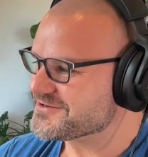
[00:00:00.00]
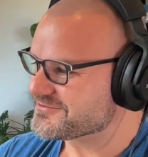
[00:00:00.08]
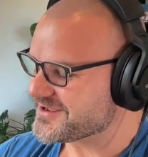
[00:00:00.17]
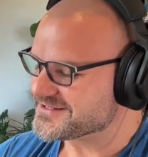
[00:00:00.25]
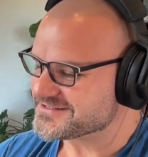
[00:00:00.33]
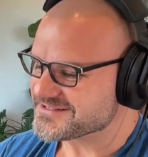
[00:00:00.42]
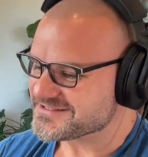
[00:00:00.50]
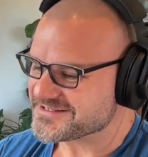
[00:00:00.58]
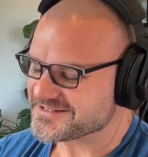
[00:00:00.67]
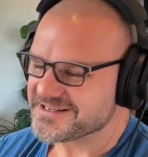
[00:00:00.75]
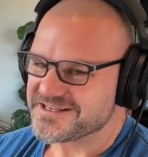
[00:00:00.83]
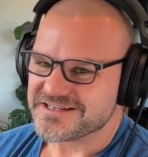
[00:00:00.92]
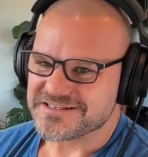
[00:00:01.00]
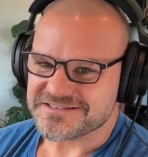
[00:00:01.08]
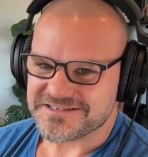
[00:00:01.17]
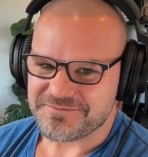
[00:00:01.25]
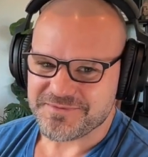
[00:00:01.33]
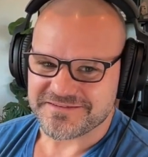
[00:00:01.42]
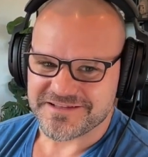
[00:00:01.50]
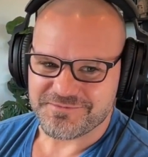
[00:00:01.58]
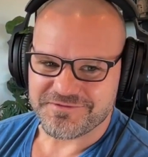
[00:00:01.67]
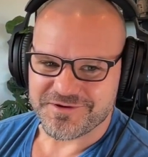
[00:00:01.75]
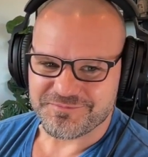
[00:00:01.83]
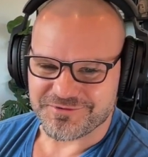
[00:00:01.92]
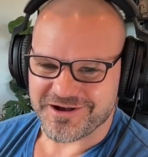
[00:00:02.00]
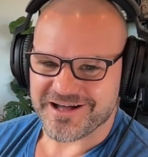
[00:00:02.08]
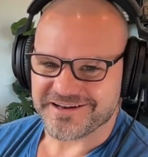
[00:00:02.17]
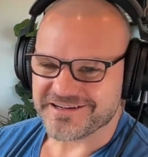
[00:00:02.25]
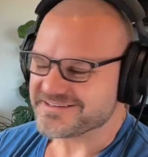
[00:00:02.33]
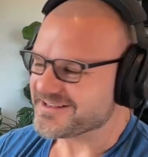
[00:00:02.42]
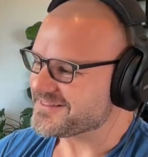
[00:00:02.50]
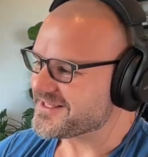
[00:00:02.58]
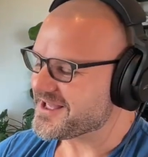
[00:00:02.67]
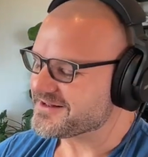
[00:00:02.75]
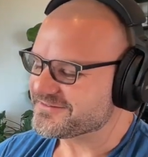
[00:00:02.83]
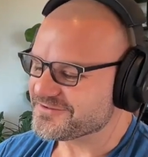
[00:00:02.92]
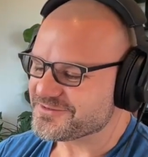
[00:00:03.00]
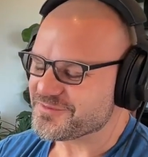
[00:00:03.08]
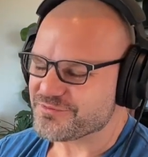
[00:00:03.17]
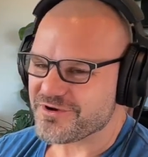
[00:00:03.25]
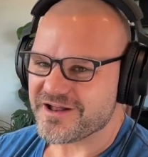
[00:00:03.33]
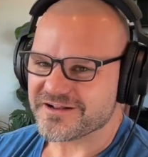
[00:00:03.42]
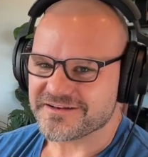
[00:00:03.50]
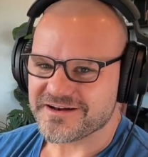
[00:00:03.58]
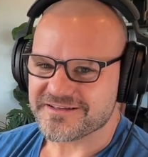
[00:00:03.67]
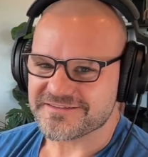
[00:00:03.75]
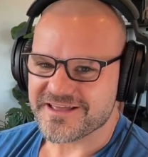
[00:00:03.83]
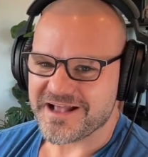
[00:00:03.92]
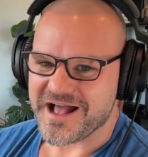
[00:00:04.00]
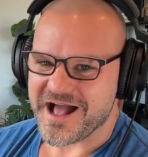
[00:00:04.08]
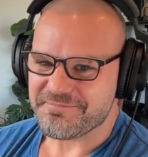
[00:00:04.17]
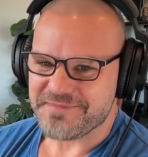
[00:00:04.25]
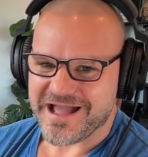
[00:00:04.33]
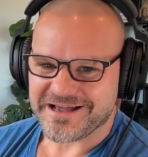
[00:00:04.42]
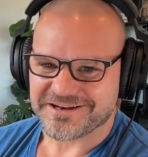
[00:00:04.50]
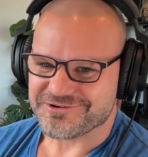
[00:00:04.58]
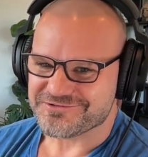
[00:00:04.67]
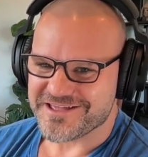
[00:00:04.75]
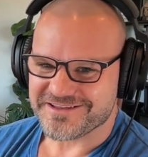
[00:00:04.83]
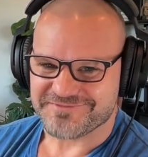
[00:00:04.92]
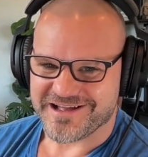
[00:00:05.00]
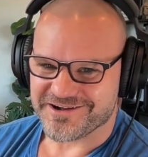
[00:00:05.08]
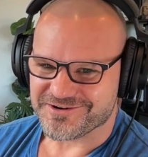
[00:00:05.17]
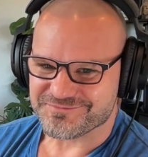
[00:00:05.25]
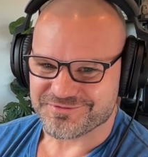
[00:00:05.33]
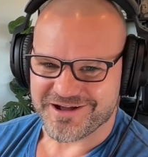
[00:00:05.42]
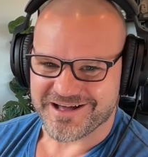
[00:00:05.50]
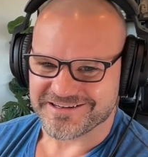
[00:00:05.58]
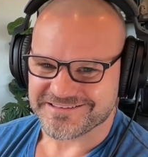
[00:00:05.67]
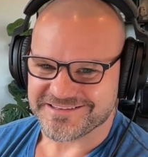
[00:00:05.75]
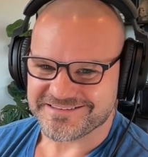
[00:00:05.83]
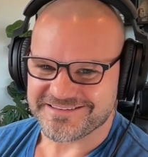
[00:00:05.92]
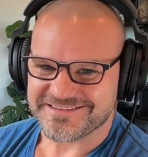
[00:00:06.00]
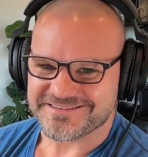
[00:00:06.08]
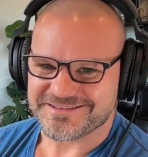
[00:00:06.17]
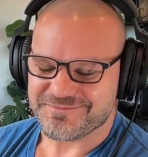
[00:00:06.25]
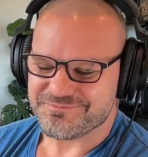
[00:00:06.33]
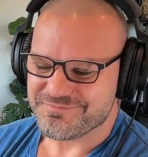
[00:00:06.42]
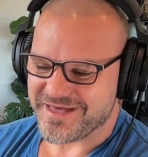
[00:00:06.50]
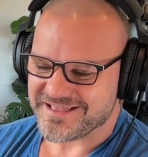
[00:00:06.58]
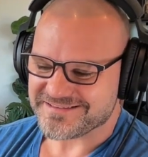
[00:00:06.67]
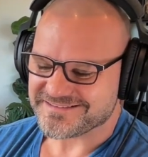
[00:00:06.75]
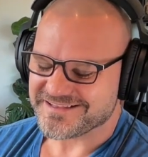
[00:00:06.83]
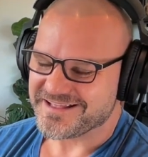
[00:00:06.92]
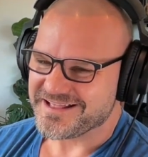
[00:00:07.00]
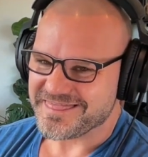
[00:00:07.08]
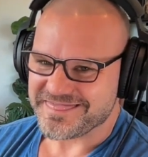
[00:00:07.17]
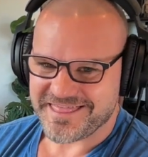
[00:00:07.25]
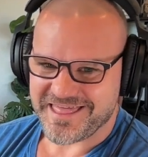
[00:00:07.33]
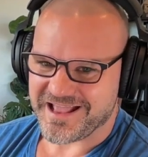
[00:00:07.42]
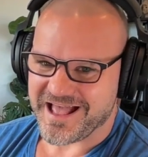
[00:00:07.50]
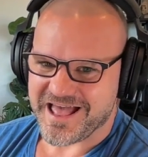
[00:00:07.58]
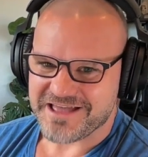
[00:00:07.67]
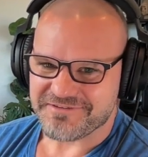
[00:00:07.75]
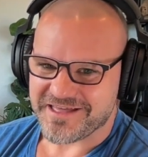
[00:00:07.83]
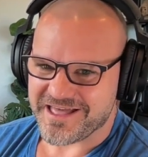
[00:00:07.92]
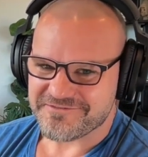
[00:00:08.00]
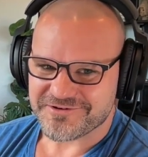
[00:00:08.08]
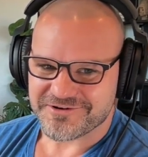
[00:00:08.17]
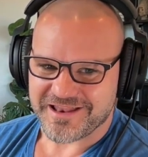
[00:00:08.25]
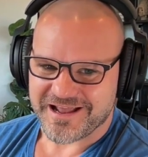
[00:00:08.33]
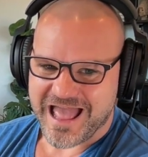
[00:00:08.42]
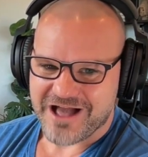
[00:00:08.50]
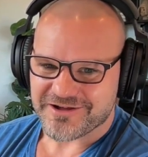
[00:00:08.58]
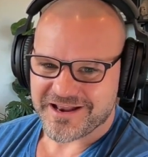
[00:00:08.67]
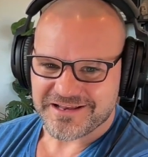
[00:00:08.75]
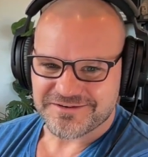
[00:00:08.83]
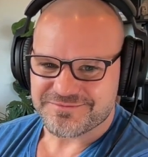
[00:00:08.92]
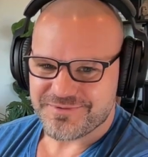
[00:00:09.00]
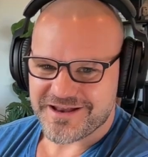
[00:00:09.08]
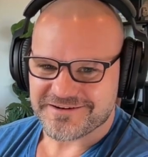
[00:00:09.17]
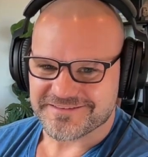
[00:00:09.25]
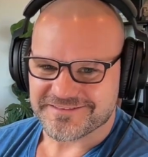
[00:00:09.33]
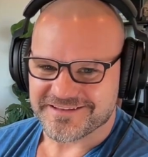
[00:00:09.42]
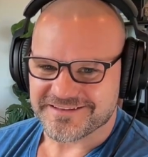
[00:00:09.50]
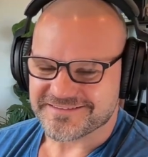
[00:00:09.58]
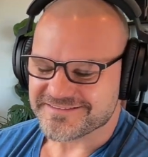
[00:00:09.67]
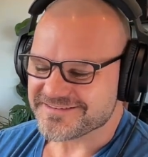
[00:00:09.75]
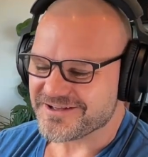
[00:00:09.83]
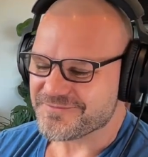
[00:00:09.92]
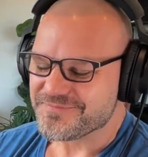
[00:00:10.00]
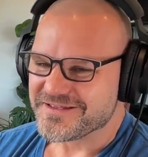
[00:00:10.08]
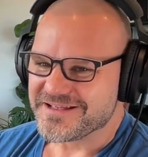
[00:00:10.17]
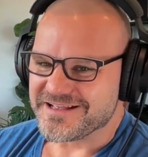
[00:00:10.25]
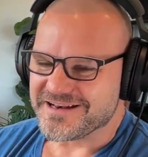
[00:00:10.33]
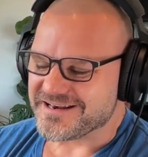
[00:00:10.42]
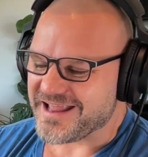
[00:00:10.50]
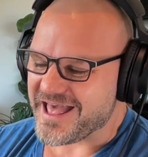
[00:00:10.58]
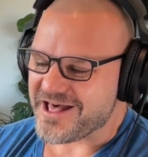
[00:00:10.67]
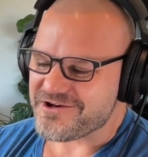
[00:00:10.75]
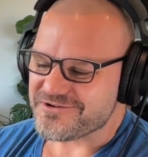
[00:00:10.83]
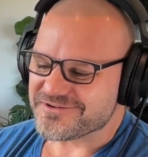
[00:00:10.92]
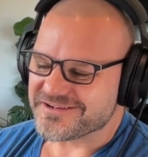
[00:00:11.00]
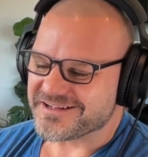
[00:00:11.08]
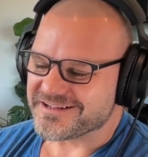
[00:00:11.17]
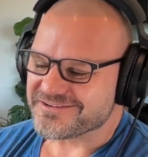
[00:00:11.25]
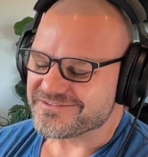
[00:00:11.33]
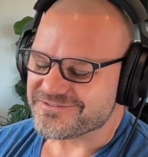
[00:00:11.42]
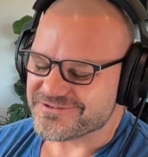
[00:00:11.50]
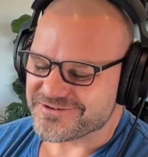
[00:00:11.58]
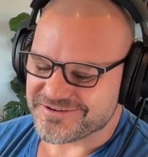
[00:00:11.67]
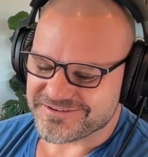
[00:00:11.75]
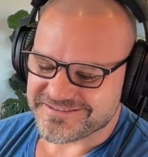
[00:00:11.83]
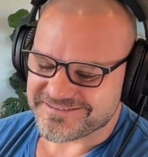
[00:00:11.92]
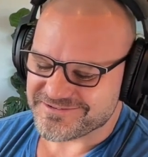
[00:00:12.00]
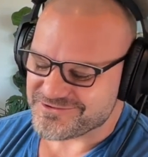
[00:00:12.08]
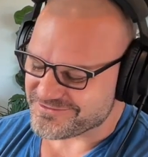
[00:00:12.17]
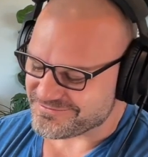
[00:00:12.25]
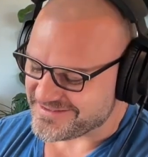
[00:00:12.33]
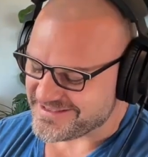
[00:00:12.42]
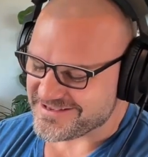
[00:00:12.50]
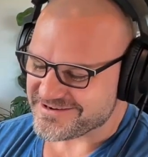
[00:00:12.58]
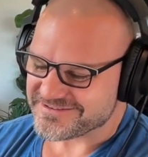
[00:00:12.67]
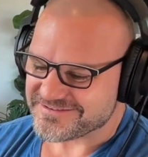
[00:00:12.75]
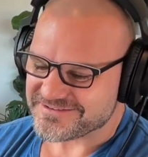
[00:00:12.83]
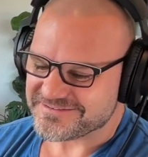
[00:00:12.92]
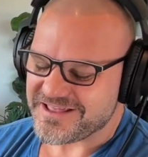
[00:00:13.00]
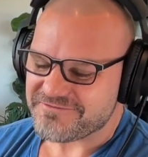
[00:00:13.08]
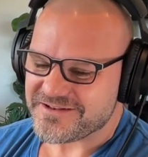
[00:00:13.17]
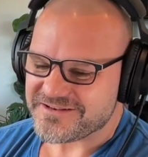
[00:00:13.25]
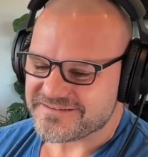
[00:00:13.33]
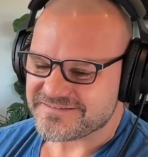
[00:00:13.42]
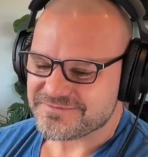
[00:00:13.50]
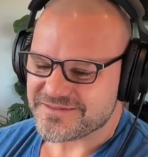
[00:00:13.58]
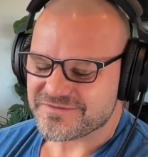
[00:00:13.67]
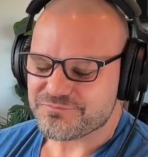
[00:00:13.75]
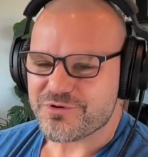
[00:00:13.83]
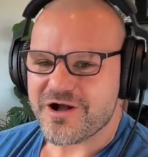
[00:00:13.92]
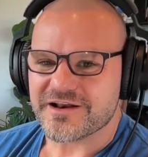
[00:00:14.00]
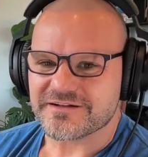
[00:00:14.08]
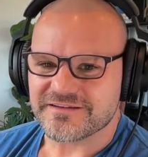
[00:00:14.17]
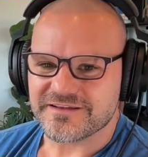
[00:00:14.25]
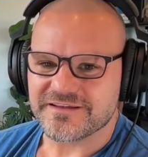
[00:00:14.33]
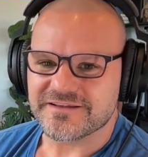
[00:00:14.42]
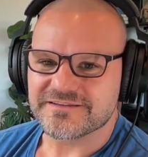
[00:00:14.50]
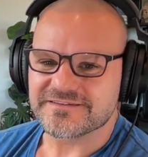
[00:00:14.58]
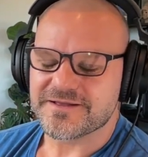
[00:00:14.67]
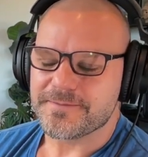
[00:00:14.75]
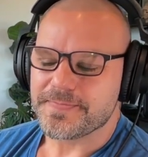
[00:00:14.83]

gracious and sent me some of her product. And then I took the product and I was like, I'm not going to create my own product. This is the best thing I've ever, like, how could I do better than this? And so now uh, we're sort of here. So Stephanie, this, this product is